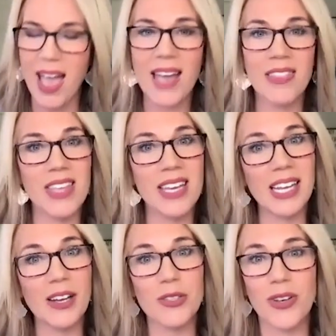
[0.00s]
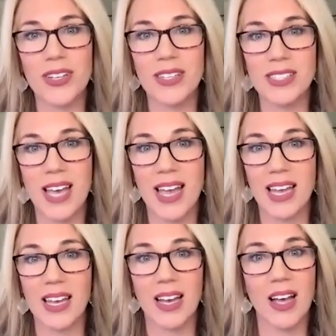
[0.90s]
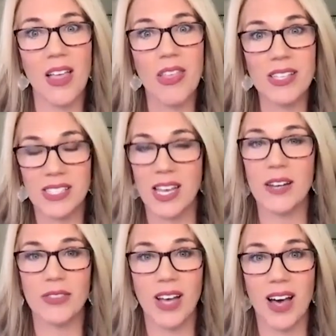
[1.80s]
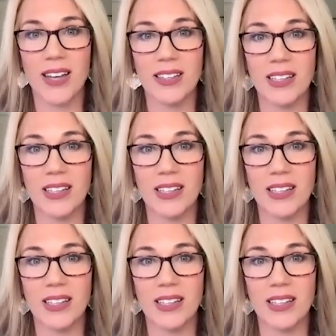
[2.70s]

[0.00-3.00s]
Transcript: And then he goes on to say, the Son of God.